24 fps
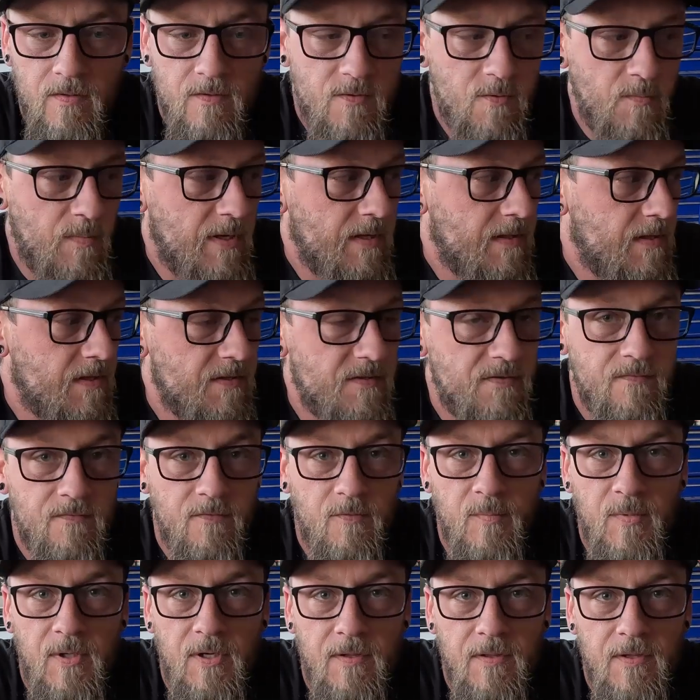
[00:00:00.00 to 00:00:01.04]
So my lesson
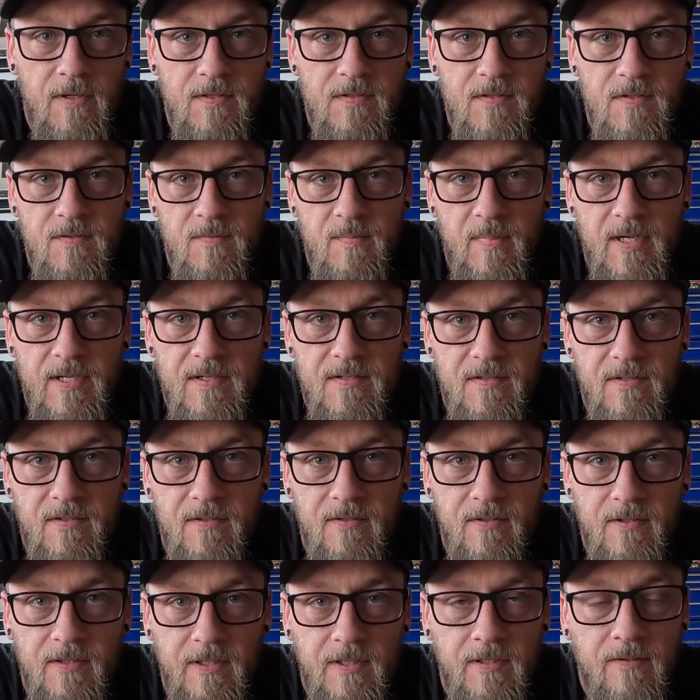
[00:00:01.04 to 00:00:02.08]
from all this is
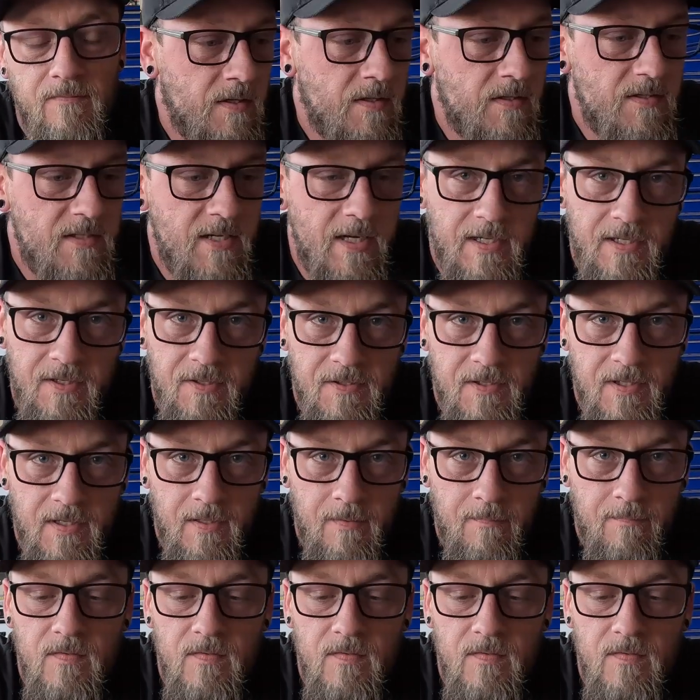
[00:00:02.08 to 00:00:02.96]
basically take your time.